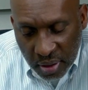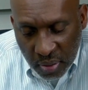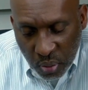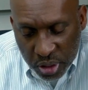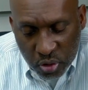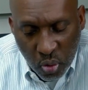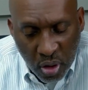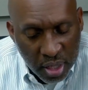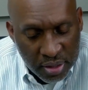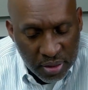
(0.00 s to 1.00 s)
which
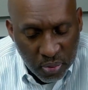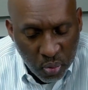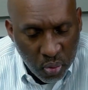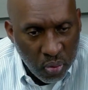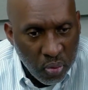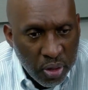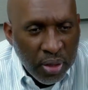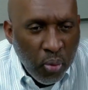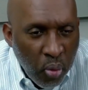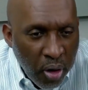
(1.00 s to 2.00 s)
ones, and really
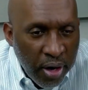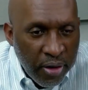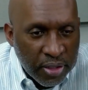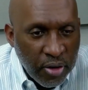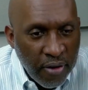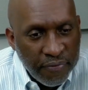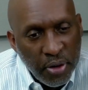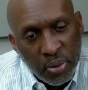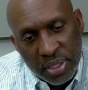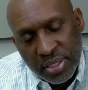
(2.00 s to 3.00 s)
where is our
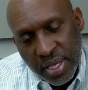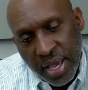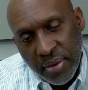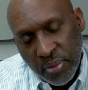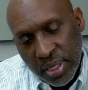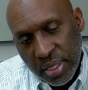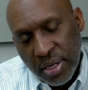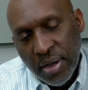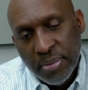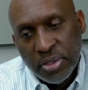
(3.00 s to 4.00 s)
focus at when it
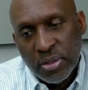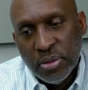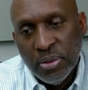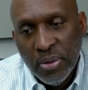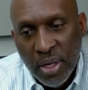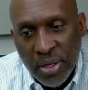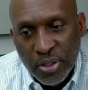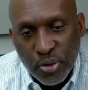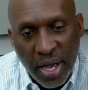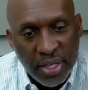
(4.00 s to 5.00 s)
comes to
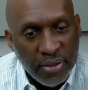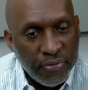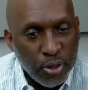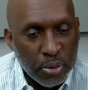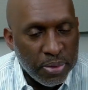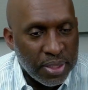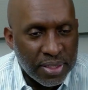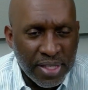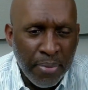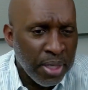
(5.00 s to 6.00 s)
trying to fill the
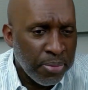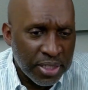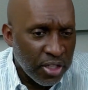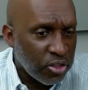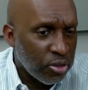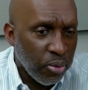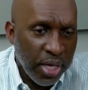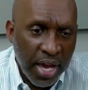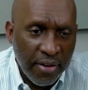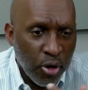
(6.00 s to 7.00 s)
positions? How many positions do we
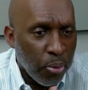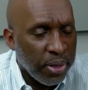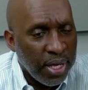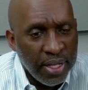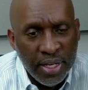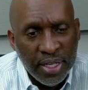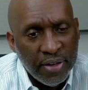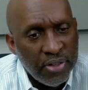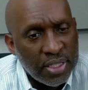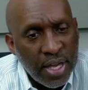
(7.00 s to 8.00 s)
have open at any
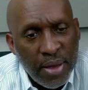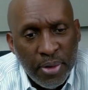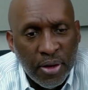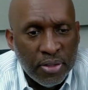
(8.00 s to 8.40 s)
given time in our